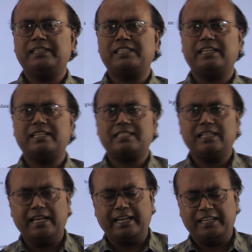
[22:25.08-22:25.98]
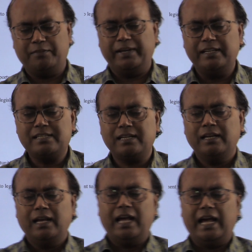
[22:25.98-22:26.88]
international agreement
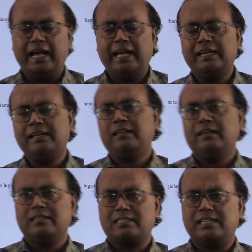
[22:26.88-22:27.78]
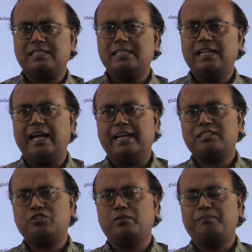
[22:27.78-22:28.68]
and center
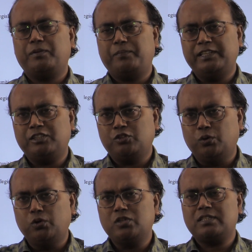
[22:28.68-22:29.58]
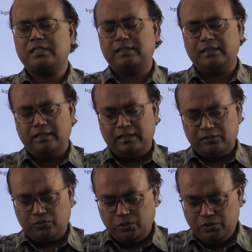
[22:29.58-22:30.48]
has to implement
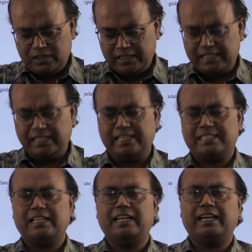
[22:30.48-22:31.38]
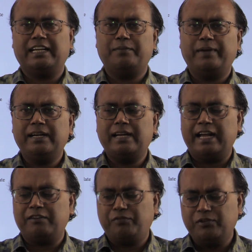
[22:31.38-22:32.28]
those international agreement,
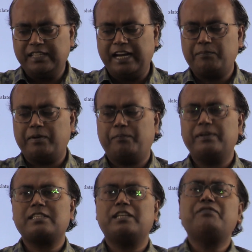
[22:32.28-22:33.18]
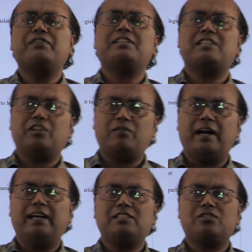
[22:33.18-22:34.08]
and for that purpose if it
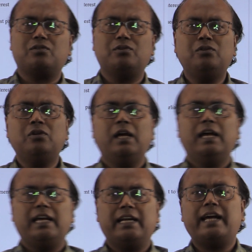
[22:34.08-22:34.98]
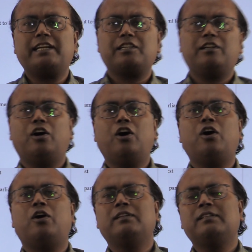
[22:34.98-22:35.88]
requires to enact a law